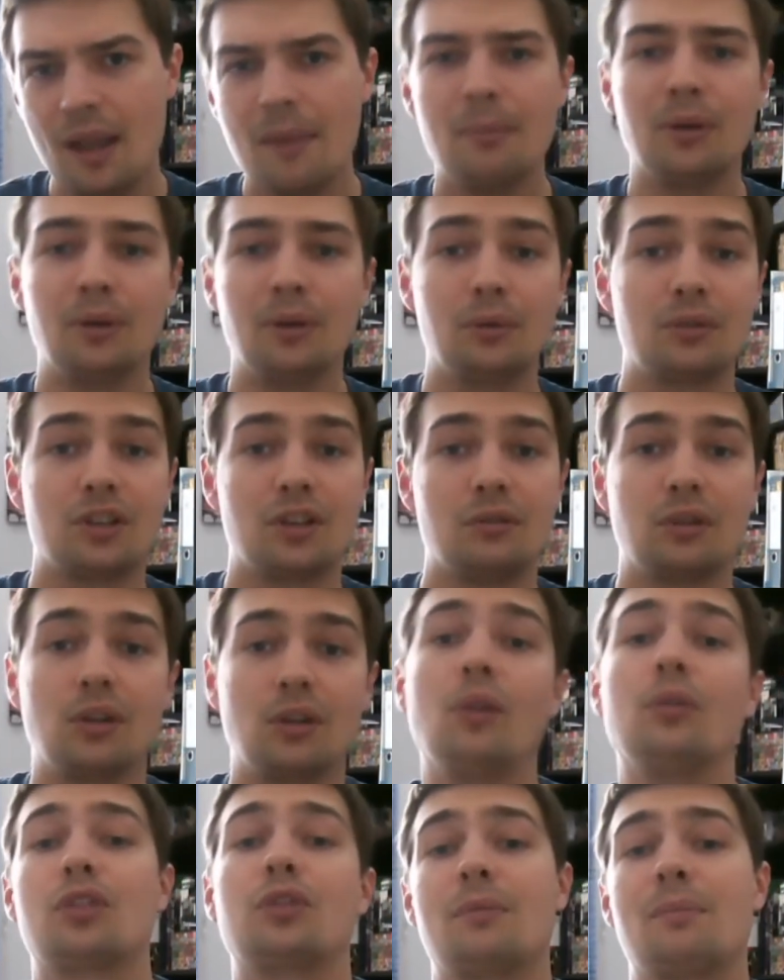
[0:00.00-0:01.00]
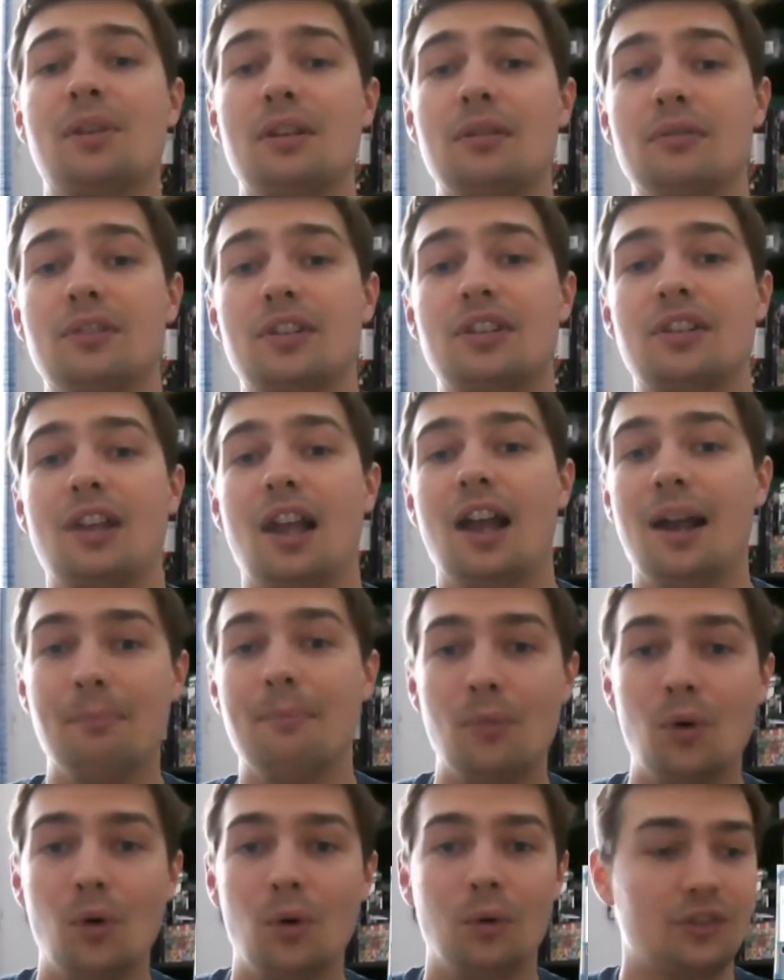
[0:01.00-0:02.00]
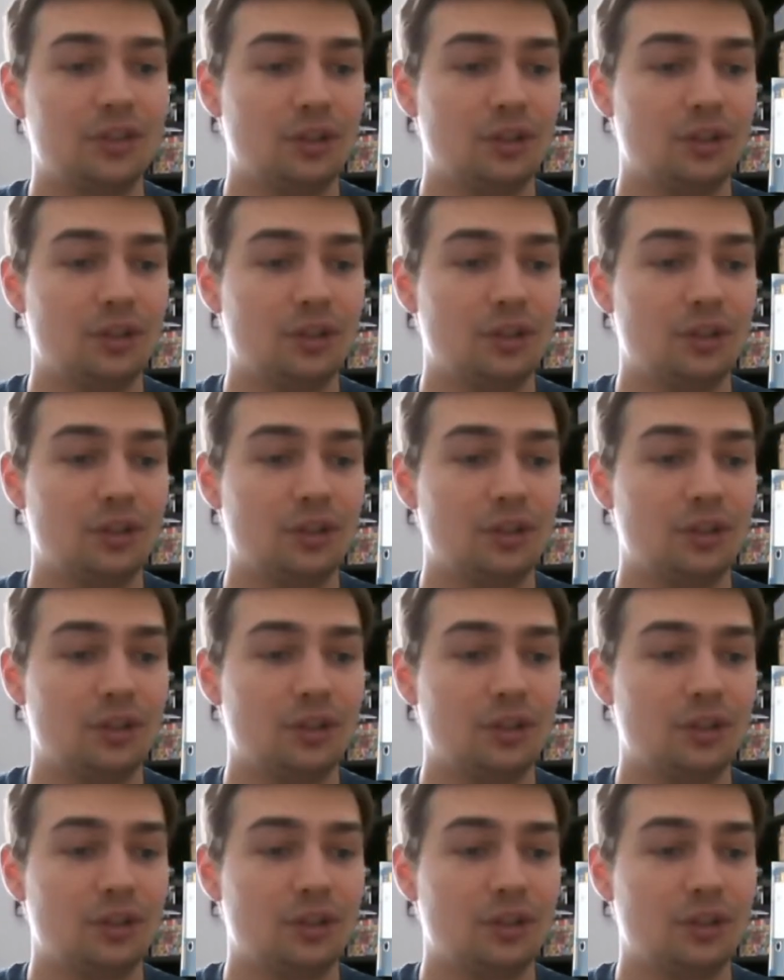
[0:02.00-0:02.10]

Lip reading: but also contributes more